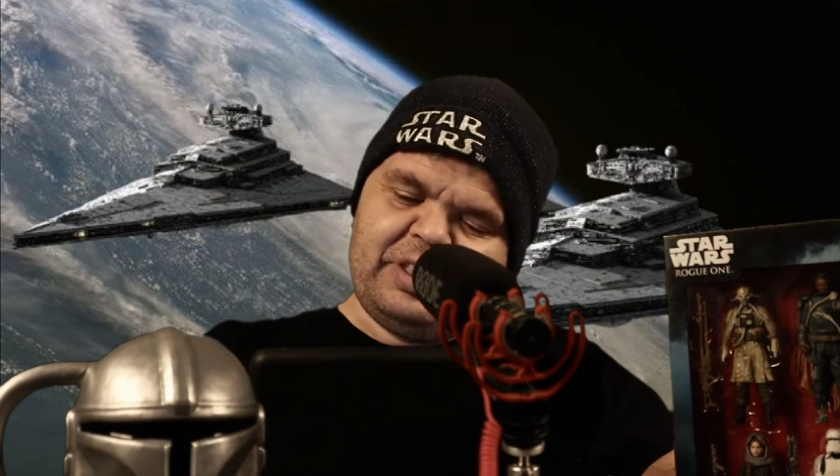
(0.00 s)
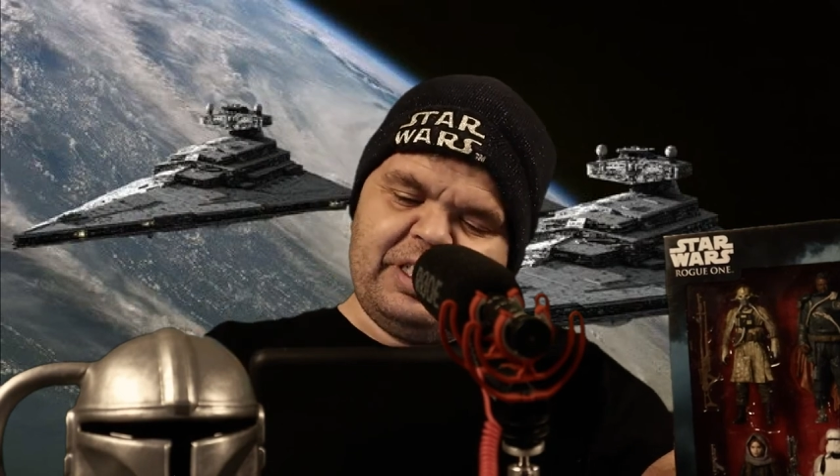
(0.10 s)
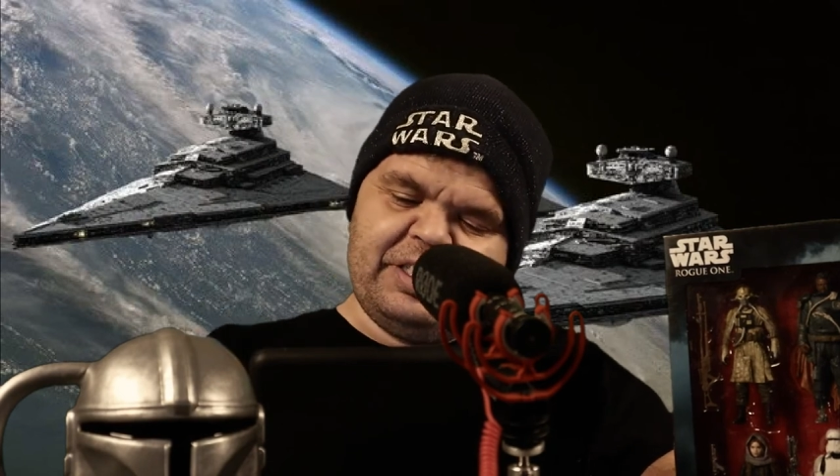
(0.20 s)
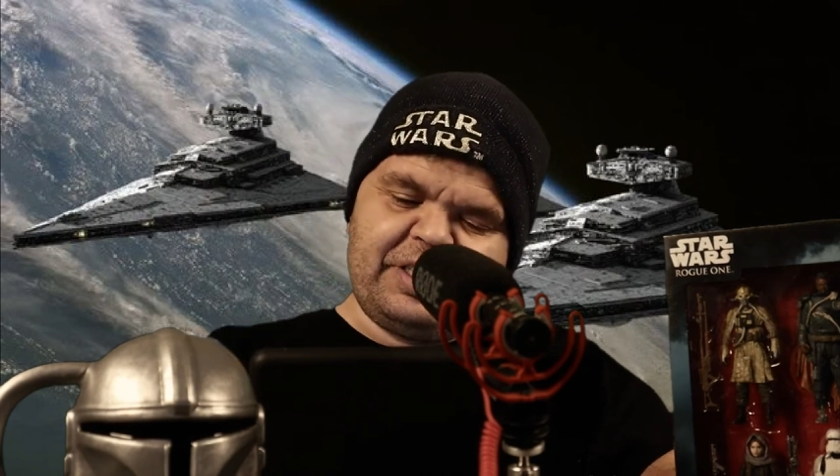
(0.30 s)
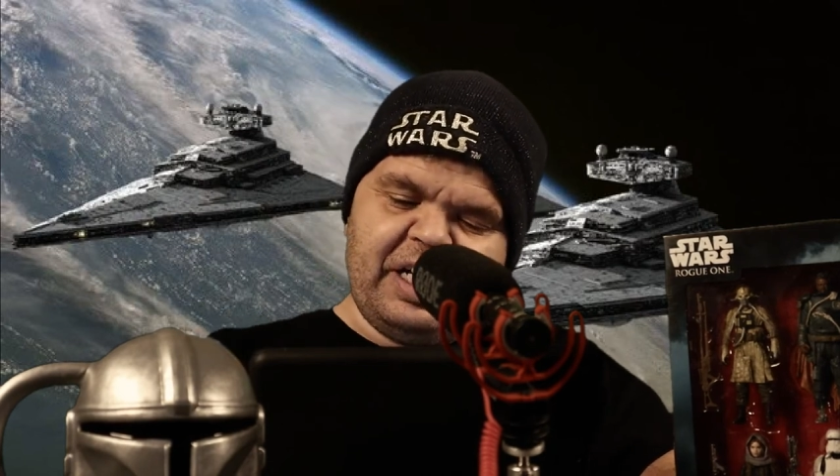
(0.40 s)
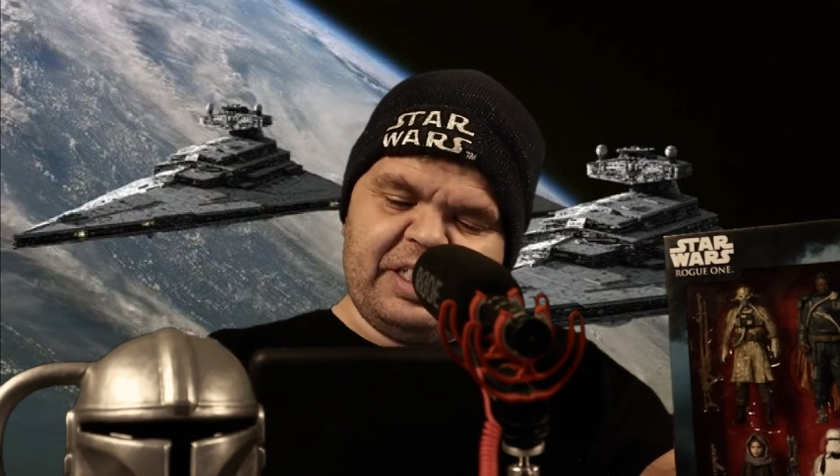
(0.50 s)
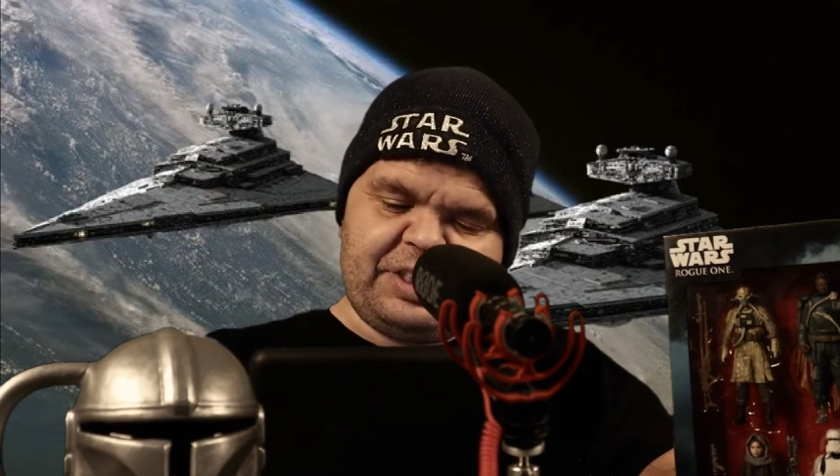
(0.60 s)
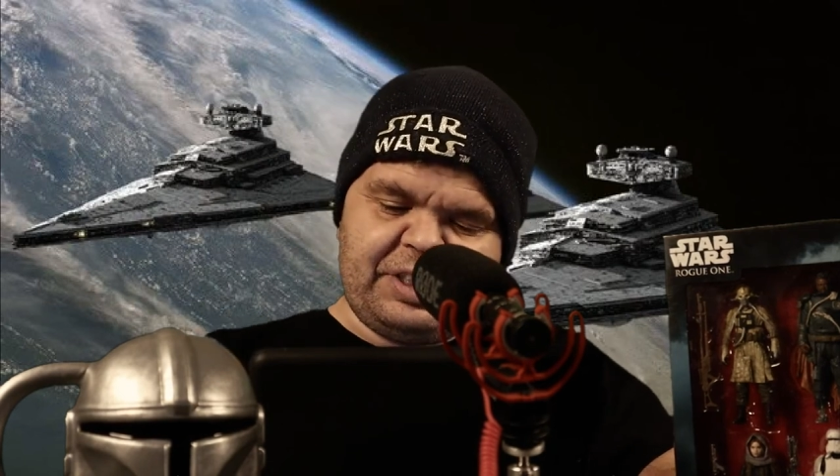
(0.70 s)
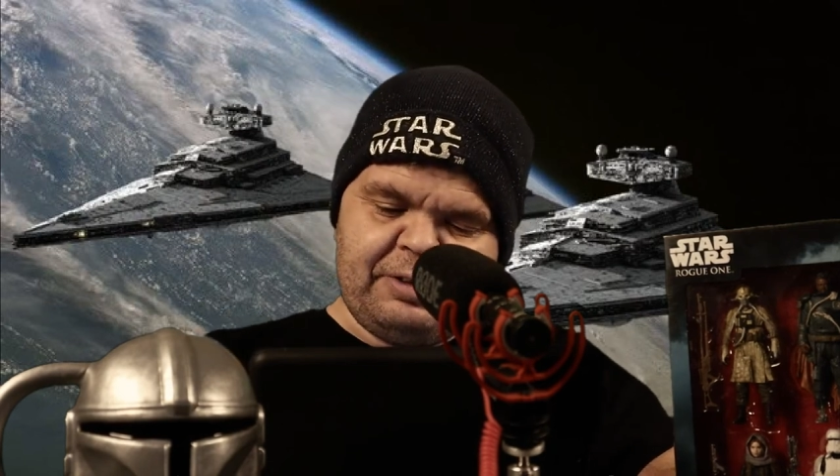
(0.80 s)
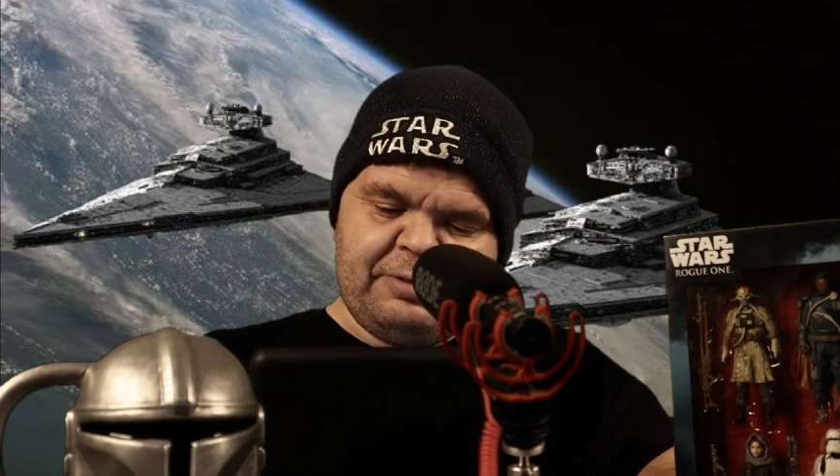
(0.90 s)

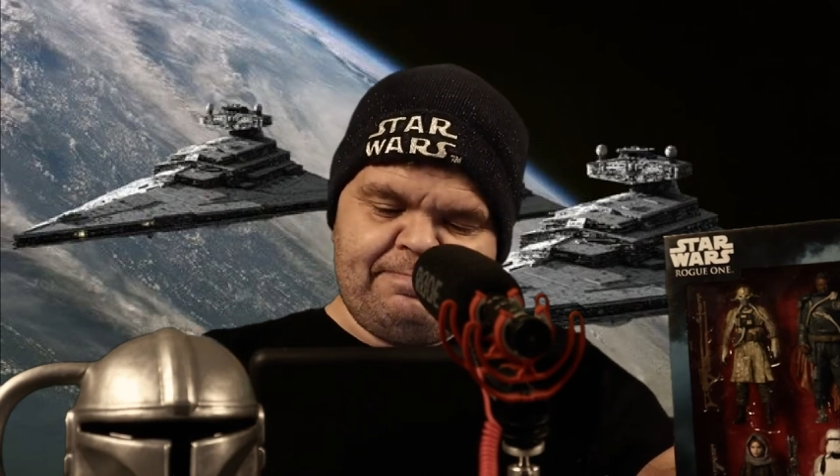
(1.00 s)
Intense.